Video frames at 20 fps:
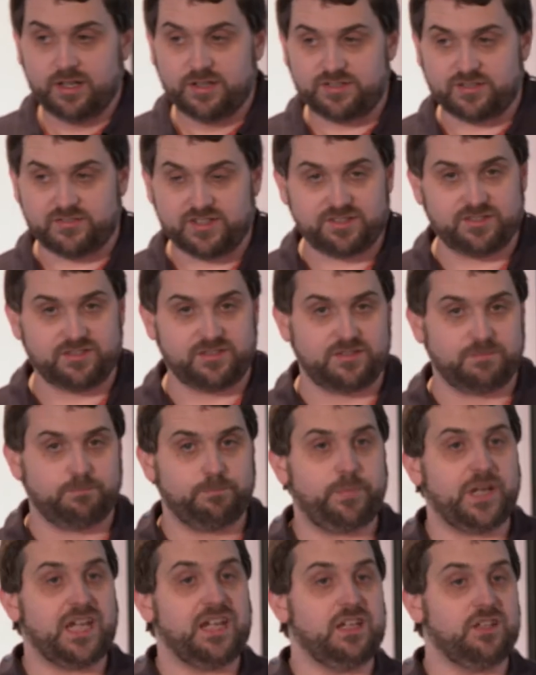So this is
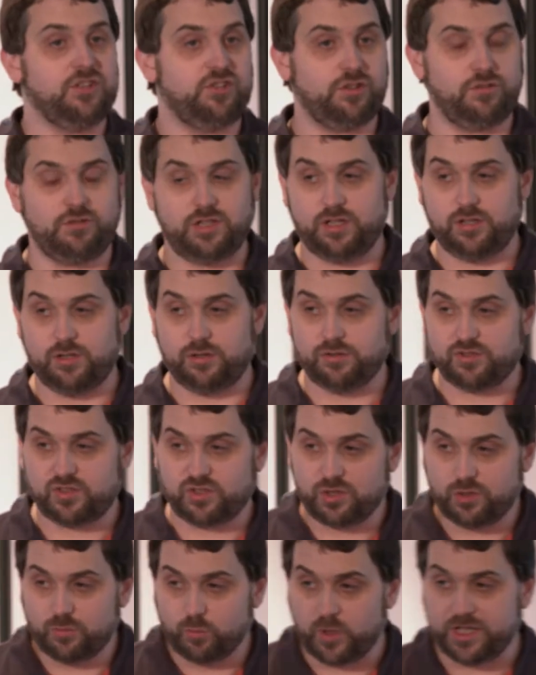
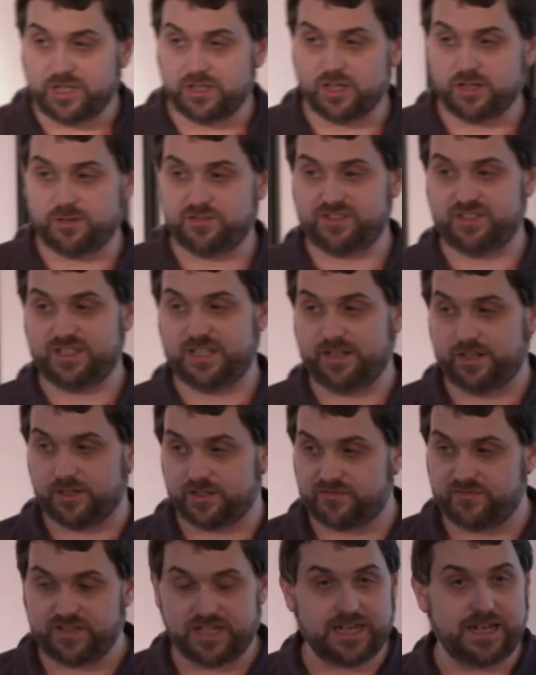pay-as-you-use Windows and
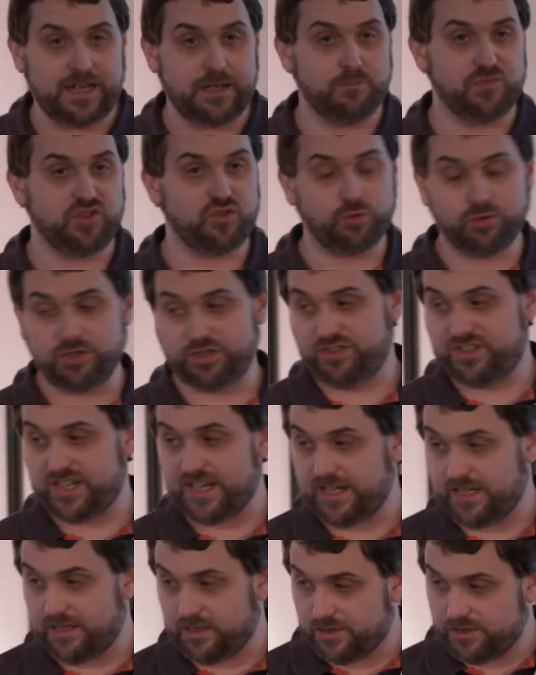Linux VMs or
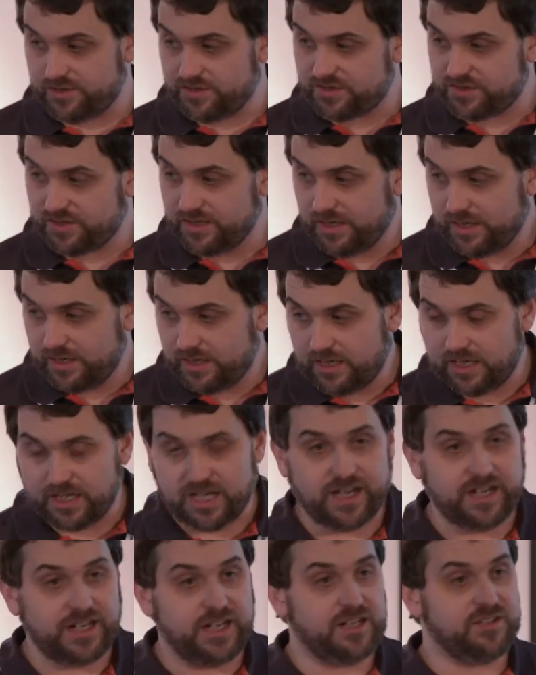containers,
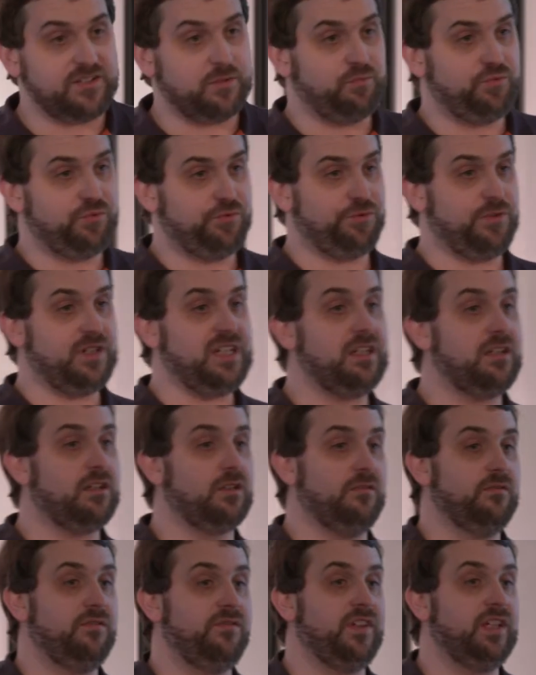and these are
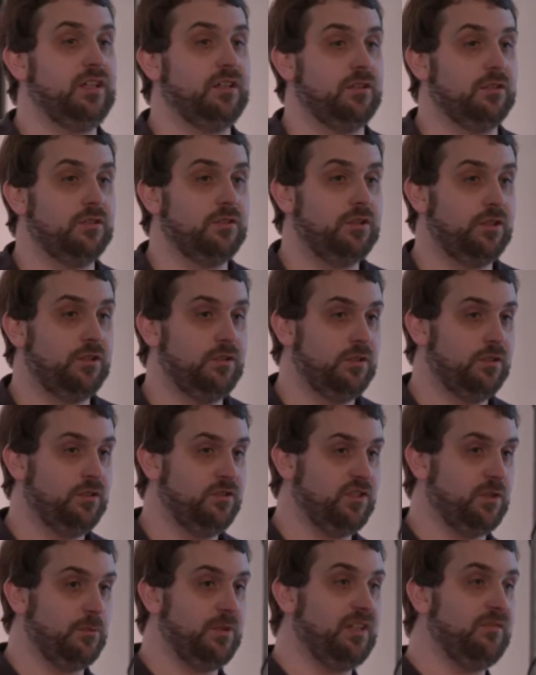pre-configured
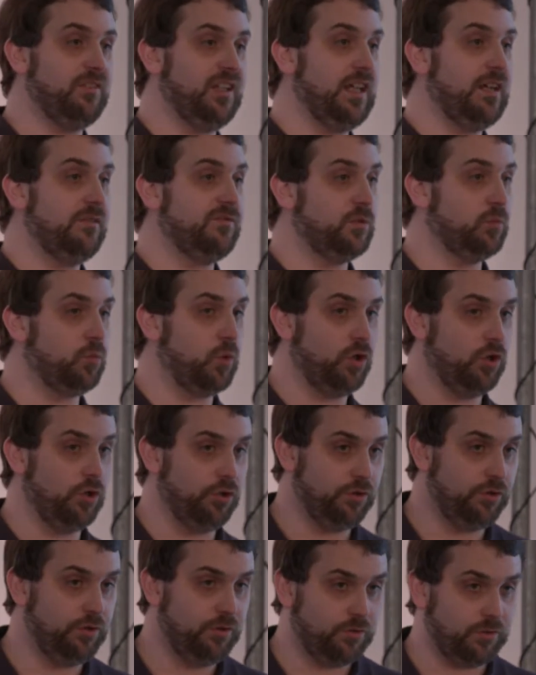to either level
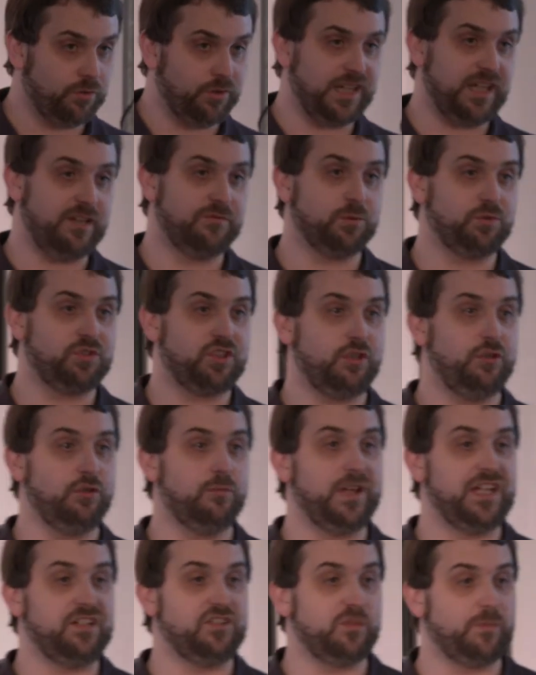1 or level 2
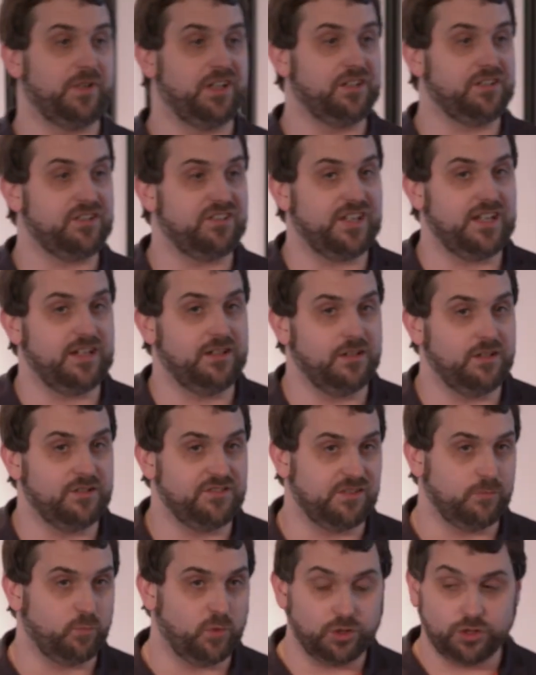benchmark
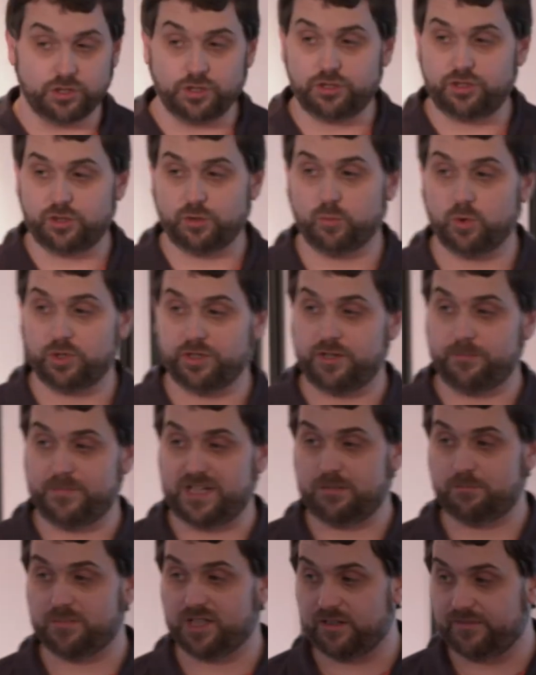standards, and we'll look at what I
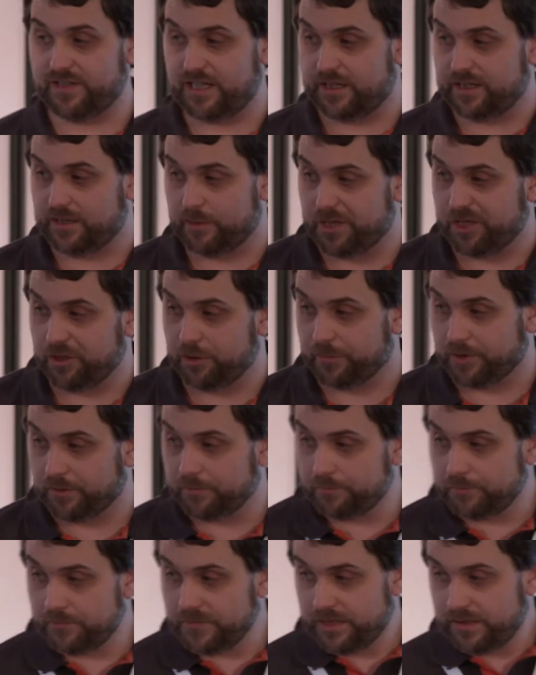mean by that in a moment.